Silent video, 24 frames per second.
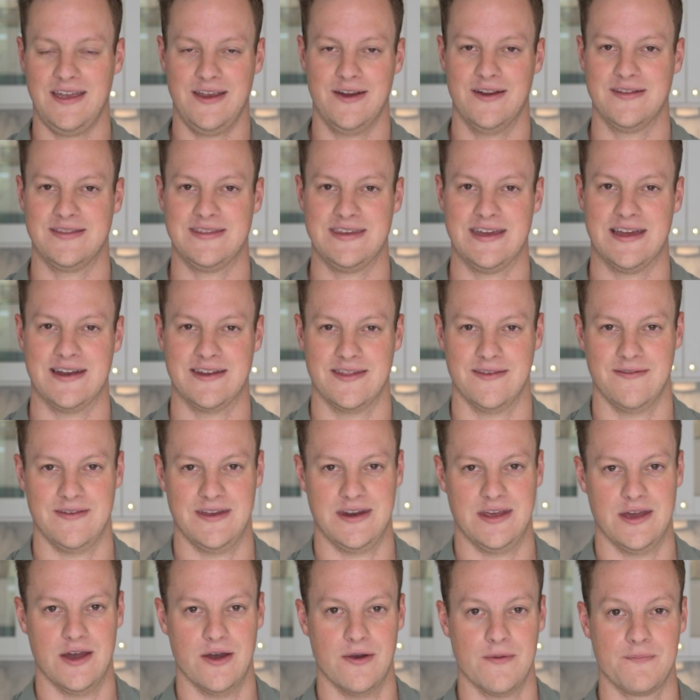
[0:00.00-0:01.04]
here at the end of the
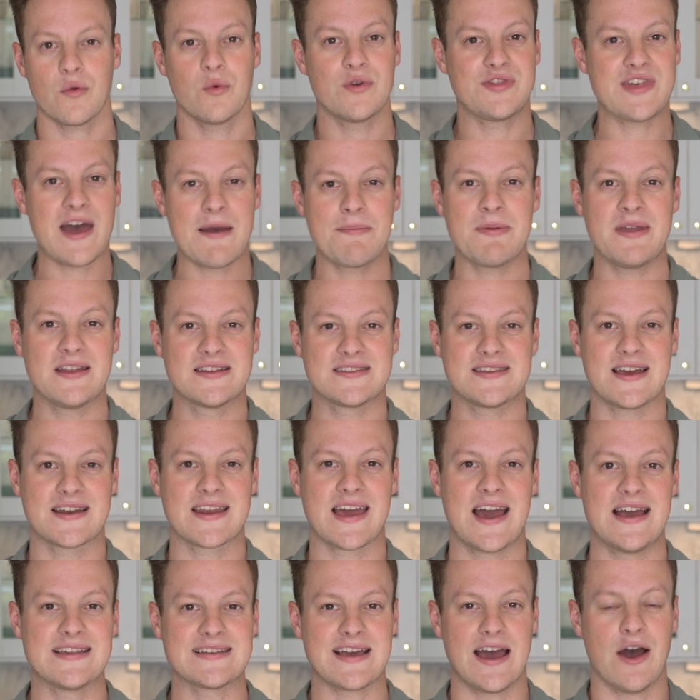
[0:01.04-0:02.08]
video. With that being said,
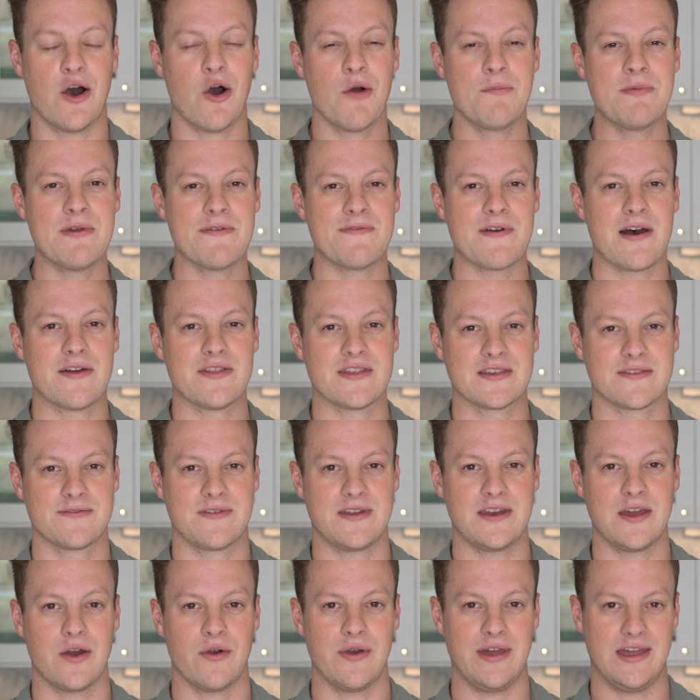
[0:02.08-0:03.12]
guys, I hope you found this
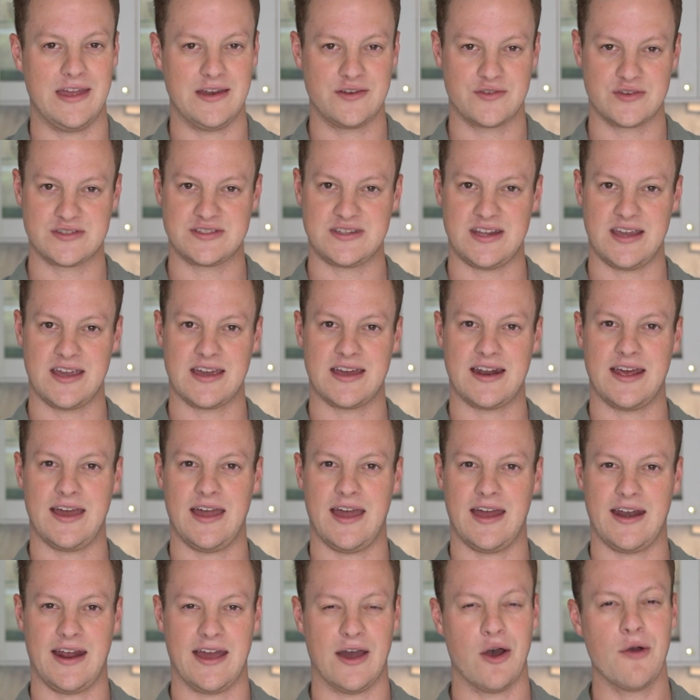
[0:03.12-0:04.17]
video interesting and I,
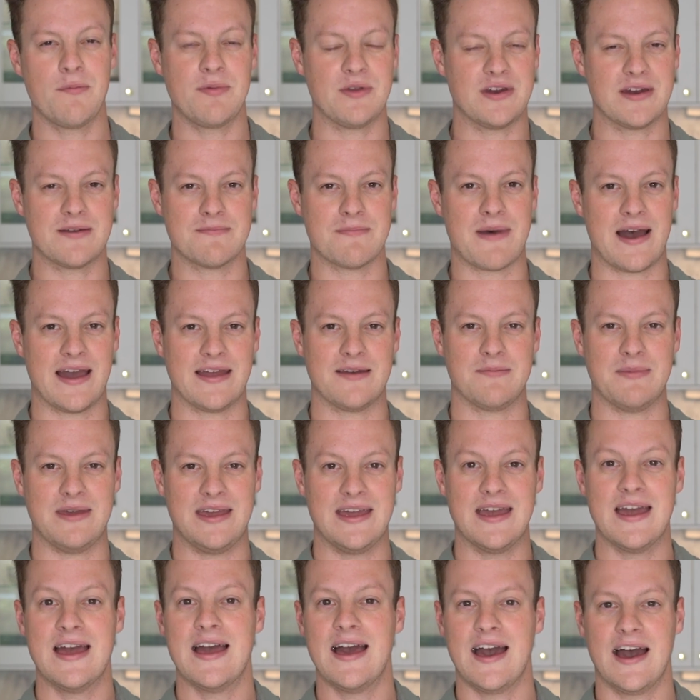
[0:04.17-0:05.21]
and I hope you didn't mind
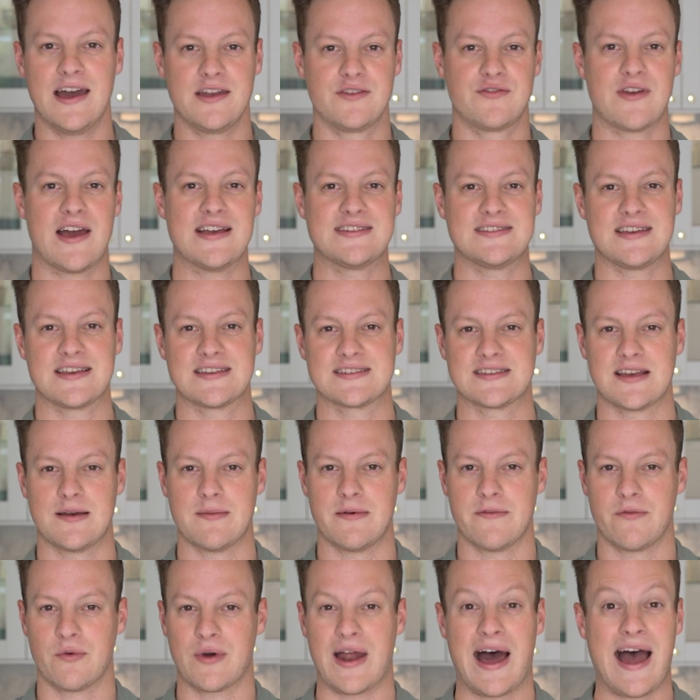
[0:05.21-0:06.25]
me addressing some
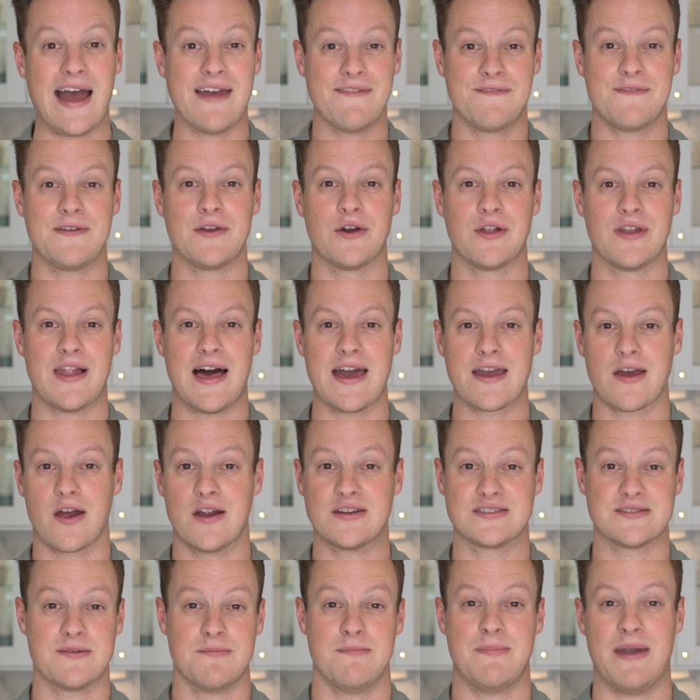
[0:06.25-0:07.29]
of what I feel like
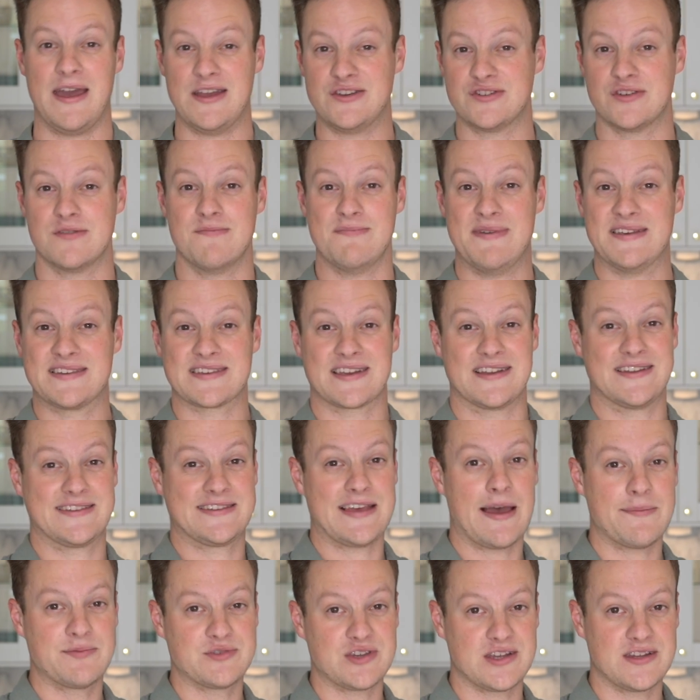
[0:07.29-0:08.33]
are some major
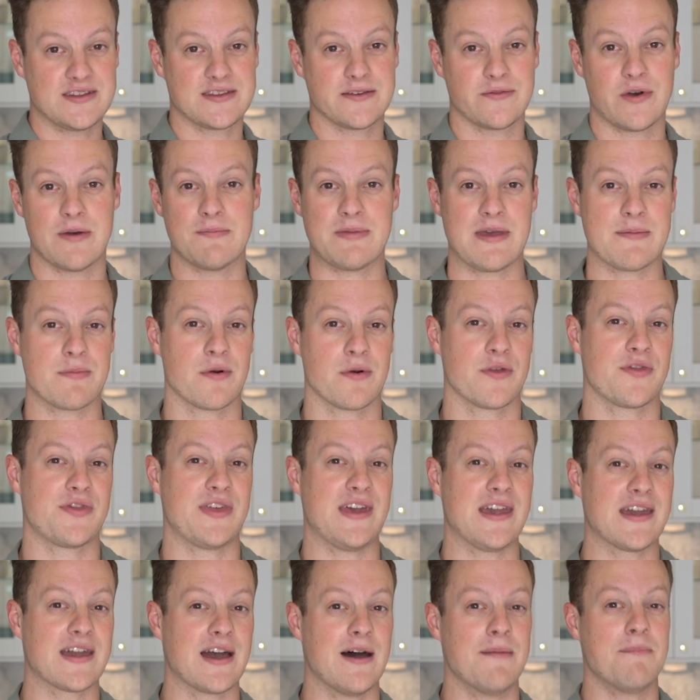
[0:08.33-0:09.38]
misconceptions of what people
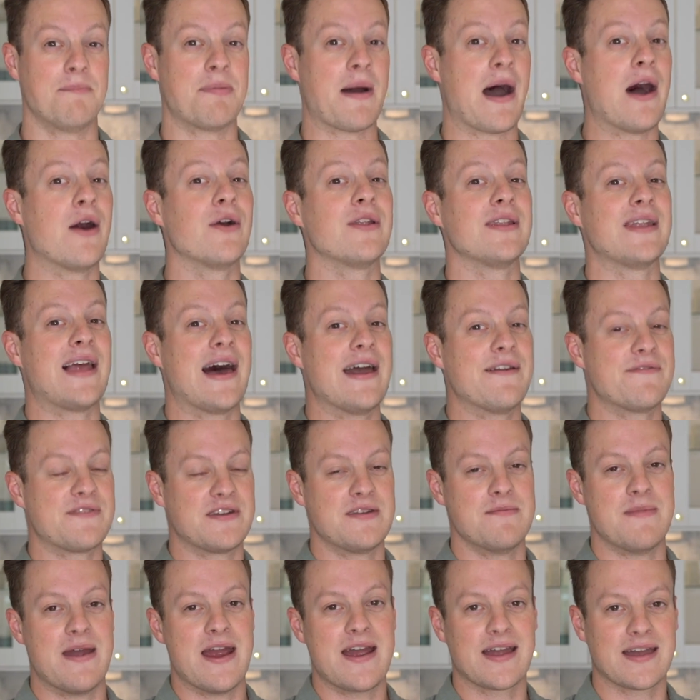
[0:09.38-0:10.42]
think about life in
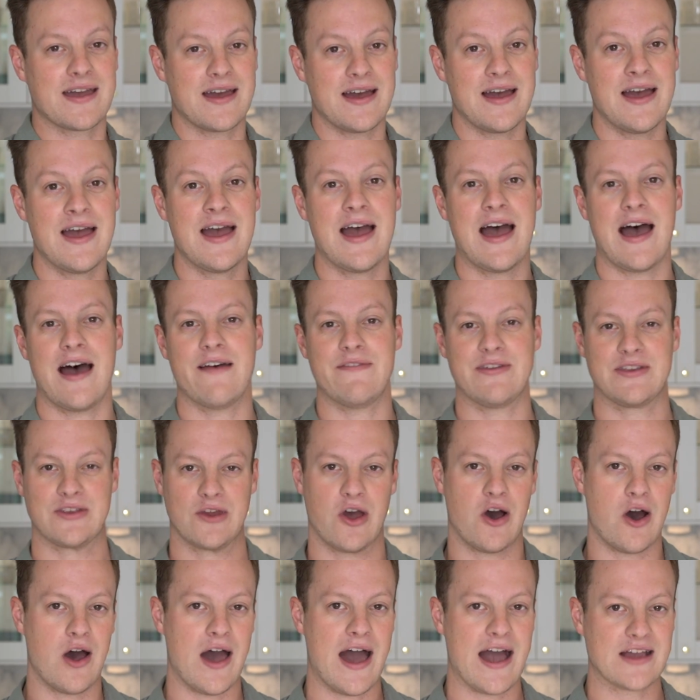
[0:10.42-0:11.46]
America, having
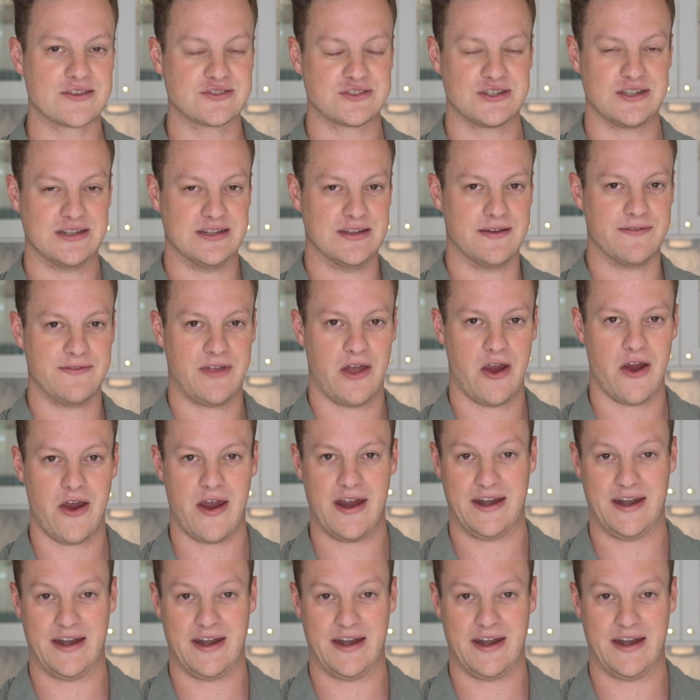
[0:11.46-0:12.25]
not actually lived there